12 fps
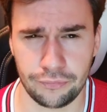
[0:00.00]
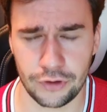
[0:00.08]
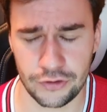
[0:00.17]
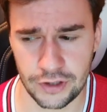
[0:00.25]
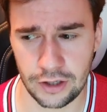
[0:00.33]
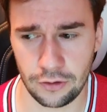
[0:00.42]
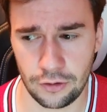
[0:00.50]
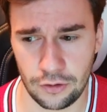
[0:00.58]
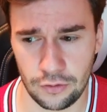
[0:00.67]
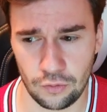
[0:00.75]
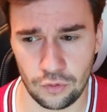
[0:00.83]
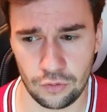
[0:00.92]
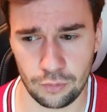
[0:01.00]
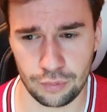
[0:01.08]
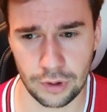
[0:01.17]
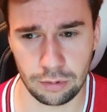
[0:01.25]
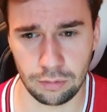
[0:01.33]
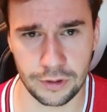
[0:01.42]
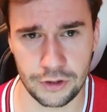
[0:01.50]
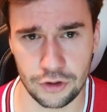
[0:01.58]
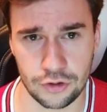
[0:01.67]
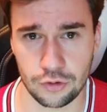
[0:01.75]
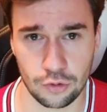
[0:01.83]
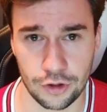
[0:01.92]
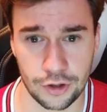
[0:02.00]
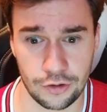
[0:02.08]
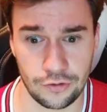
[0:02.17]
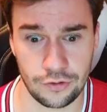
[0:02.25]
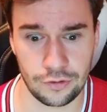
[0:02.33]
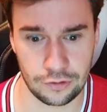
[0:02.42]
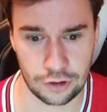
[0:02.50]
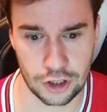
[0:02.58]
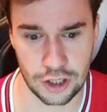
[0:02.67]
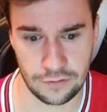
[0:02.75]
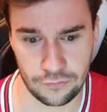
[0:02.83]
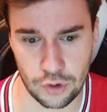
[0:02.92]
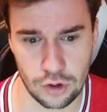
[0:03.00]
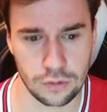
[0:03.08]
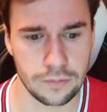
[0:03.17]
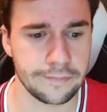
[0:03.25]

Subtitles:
seller probably just sorted it kind of wrong.